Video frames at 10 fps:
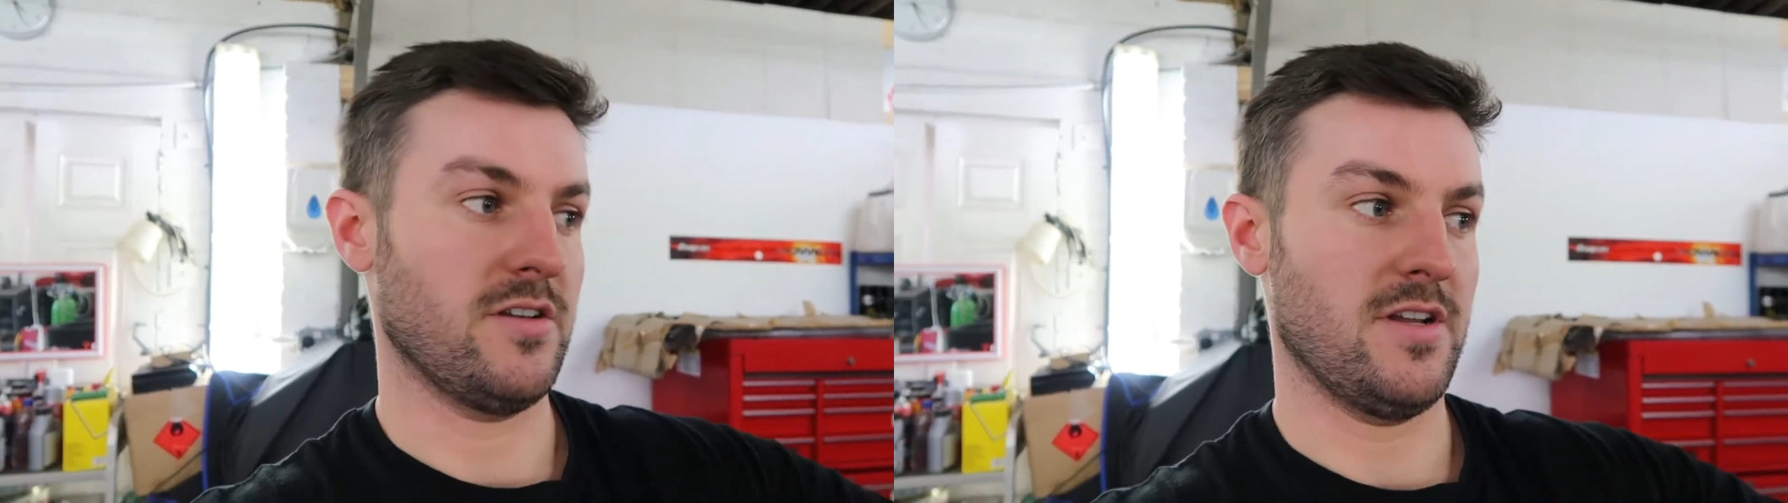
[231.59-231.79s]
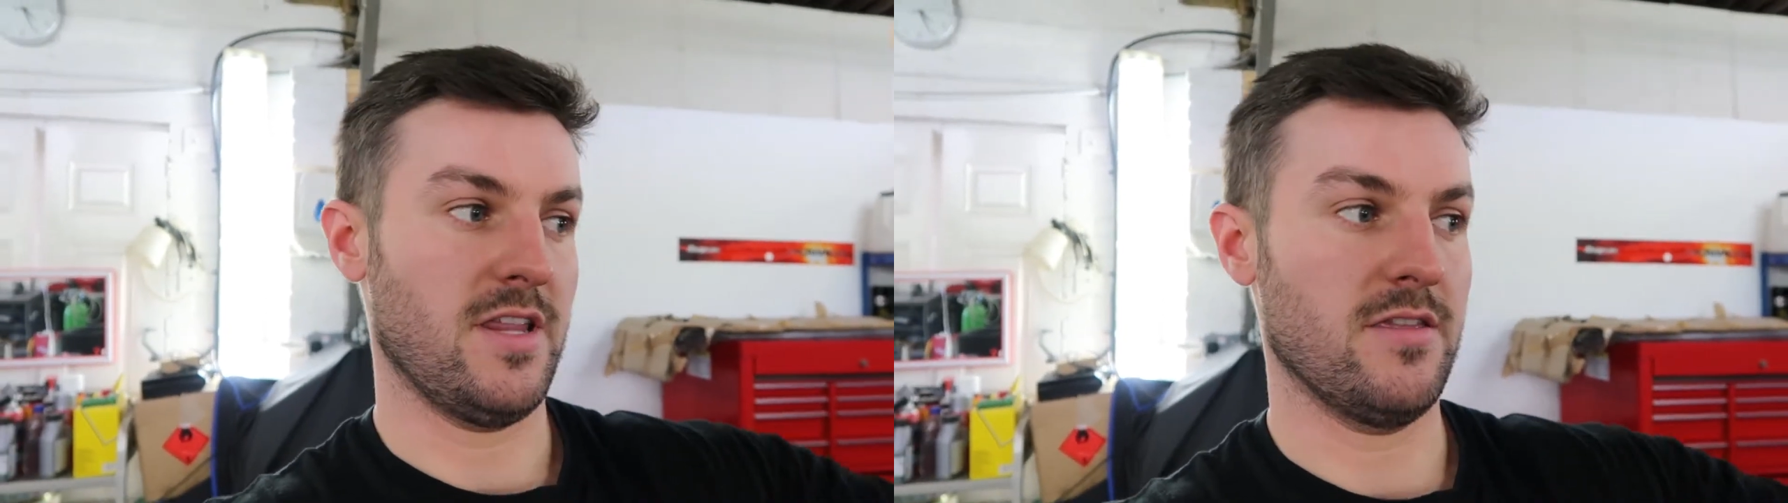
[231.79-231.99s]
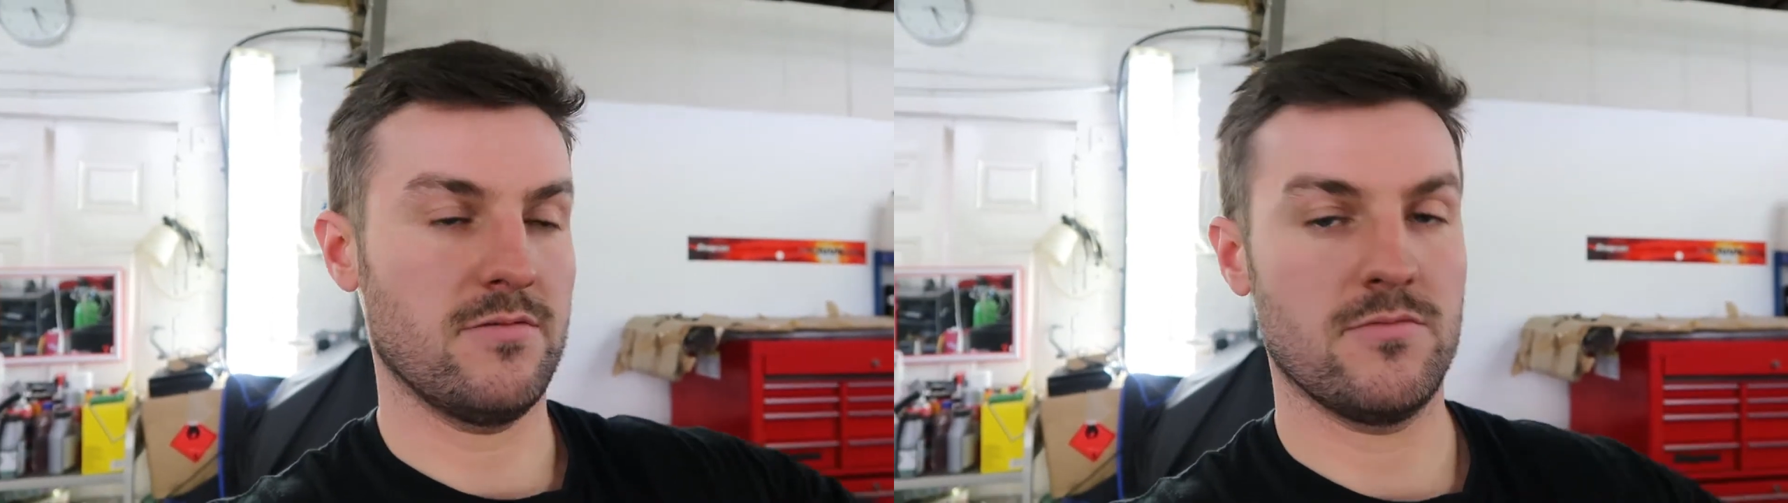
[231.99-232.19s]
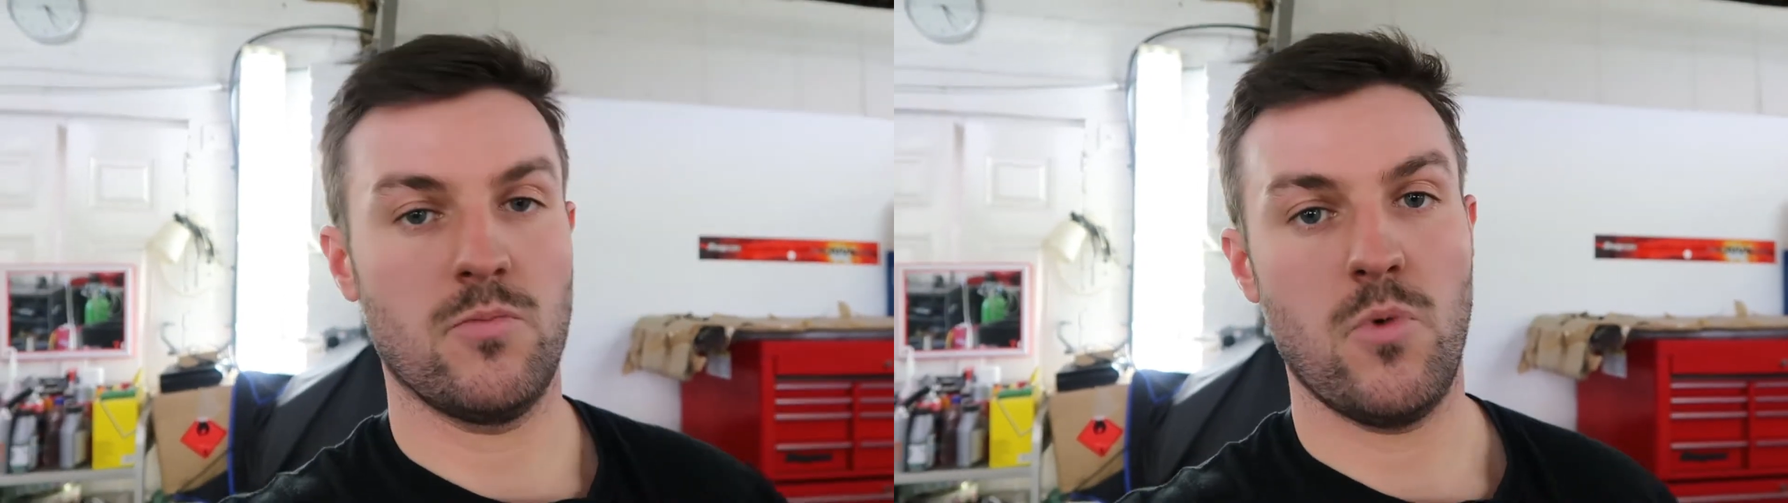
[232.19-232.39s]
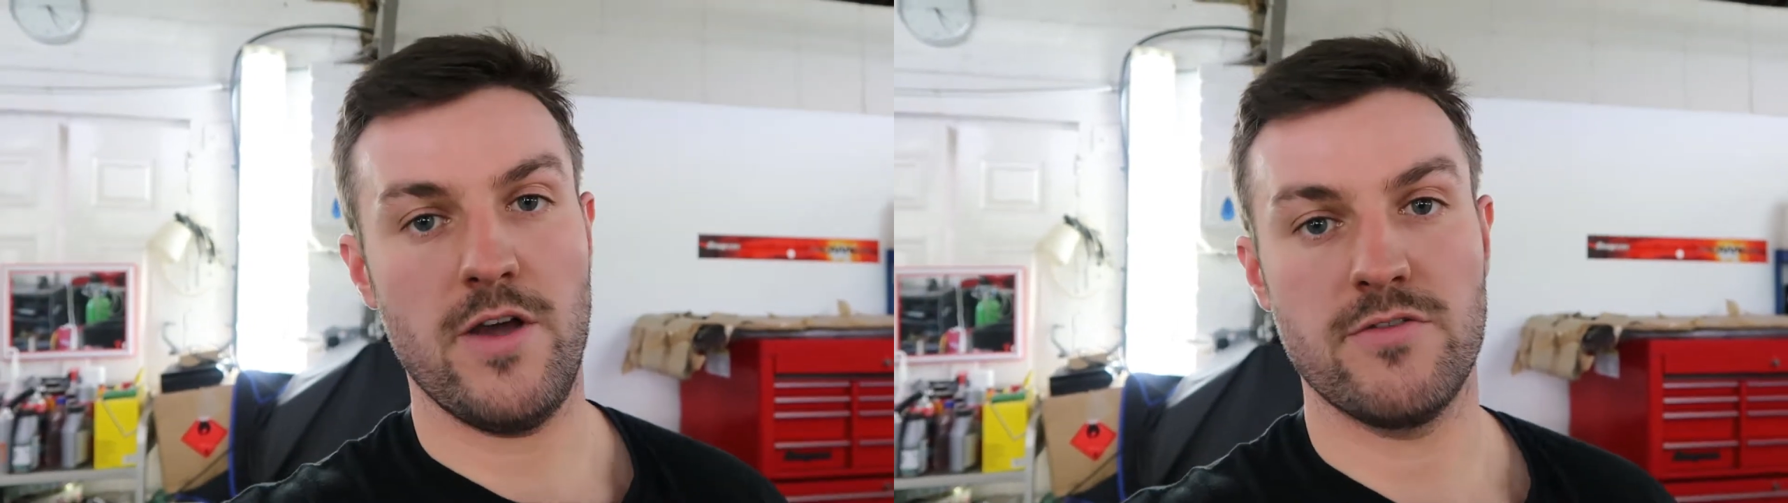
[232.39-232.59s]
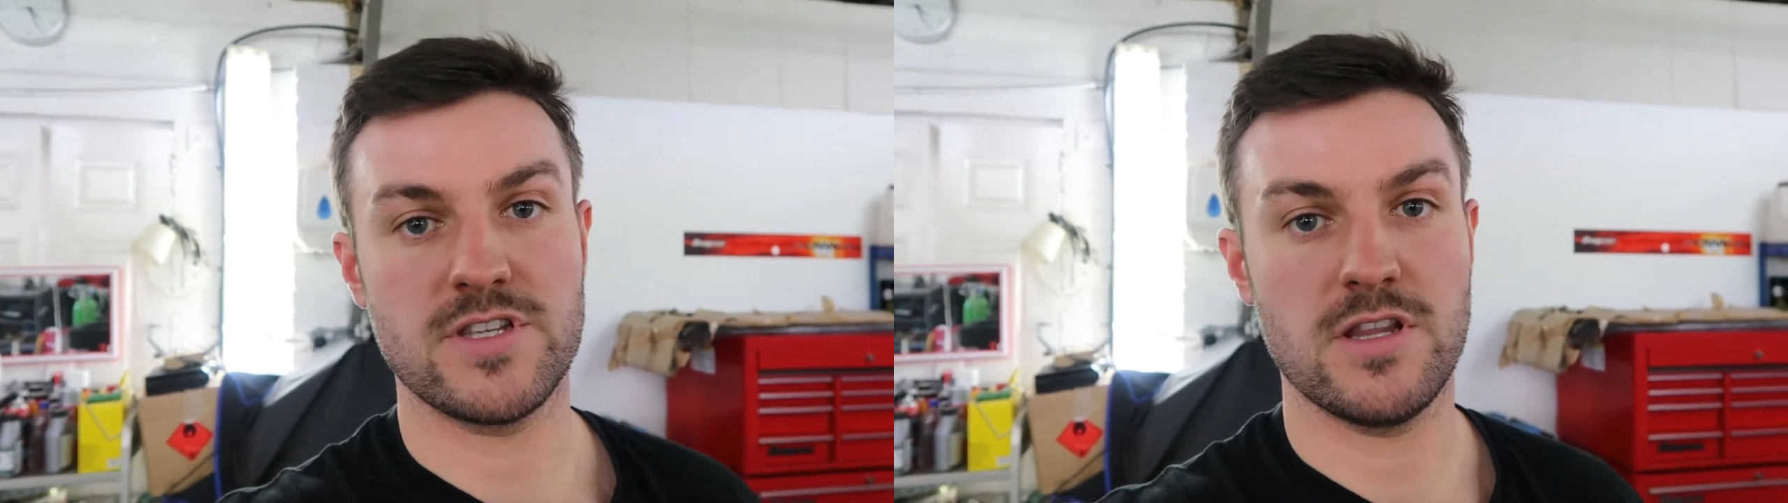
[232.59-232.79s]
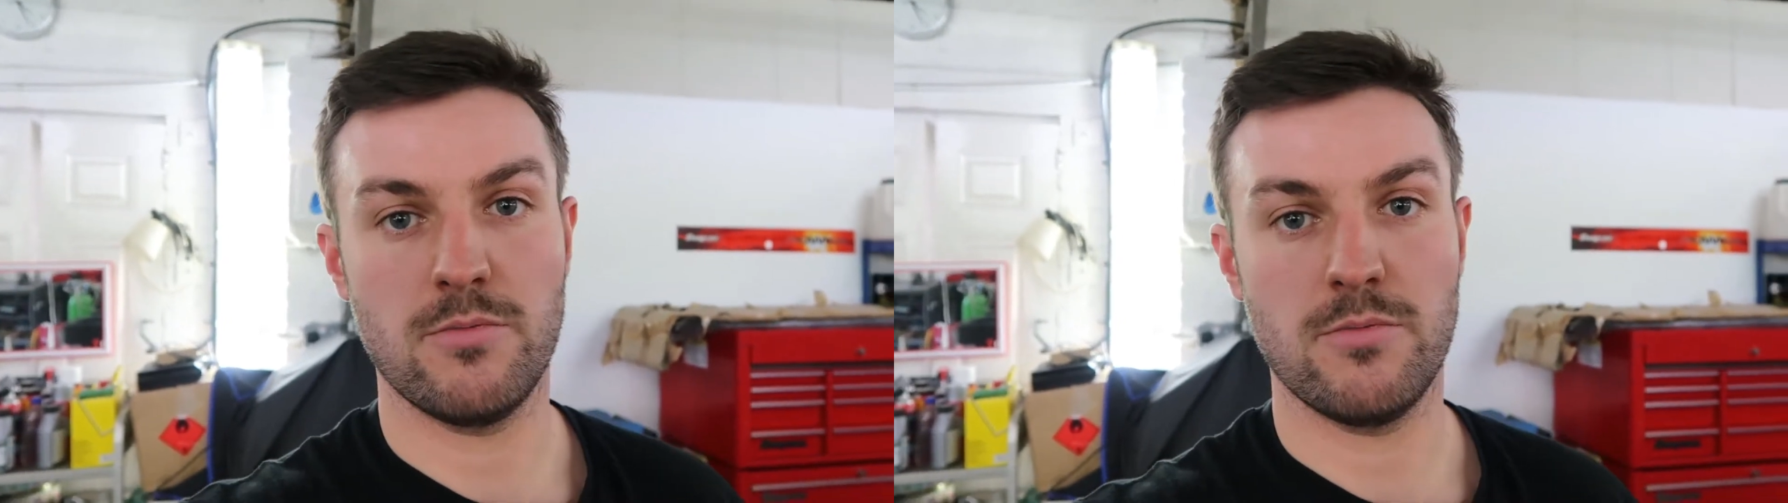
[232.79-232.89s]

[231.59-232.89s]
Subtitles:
and then whatever's in